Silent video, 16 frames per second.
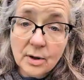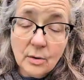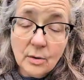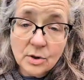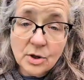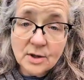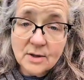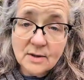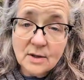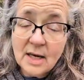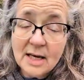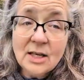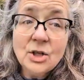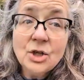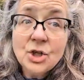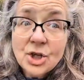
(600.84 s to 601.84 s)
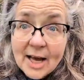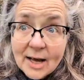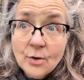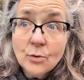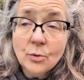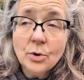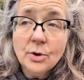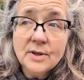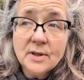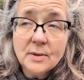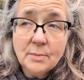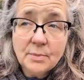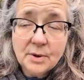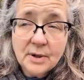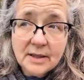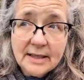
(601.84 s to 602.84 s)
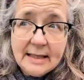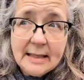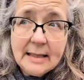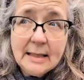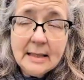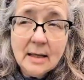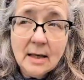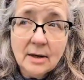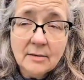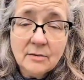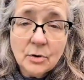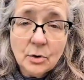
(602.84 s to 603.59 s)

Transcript: or or just in general depleted